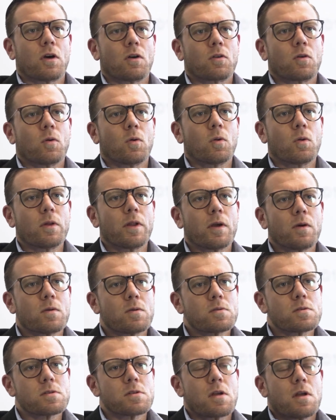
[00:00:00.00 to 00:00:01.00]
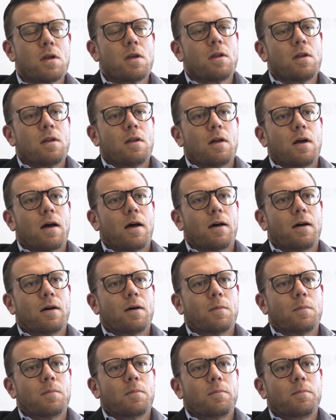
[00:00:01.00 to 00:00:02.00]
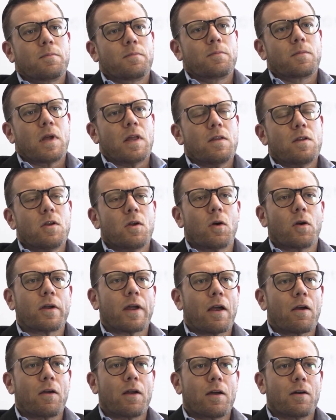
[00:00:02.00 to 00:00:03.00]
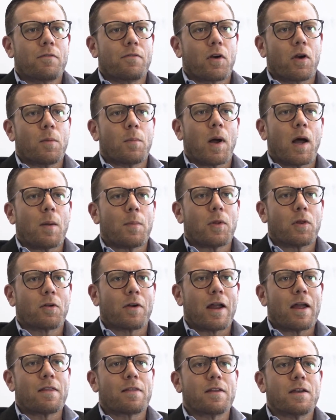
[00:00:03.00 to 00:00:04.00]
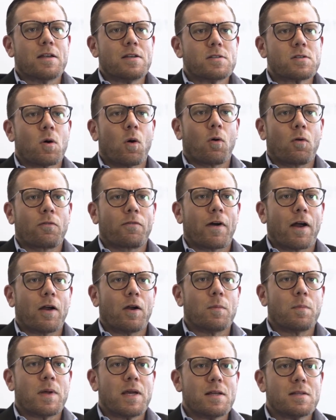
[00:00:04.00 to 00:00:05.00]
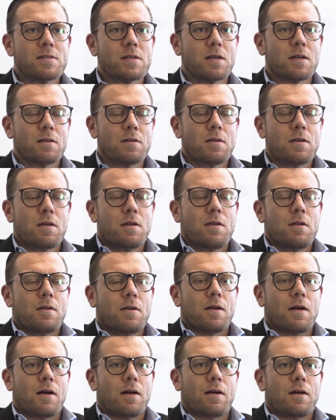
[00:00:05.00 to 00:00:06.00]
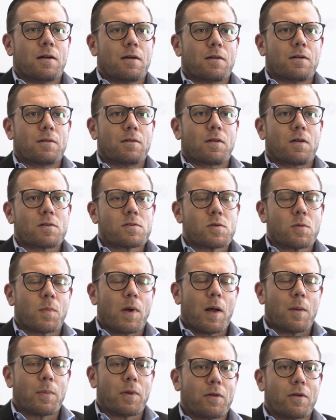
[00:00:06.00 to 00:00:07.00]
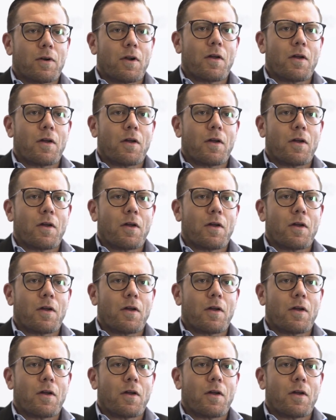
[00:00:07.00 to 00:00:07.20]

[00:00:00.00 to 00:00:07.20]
Uncle Julio's um, in the New York area, very popular Anthony's coal fired pizza, uh, also popular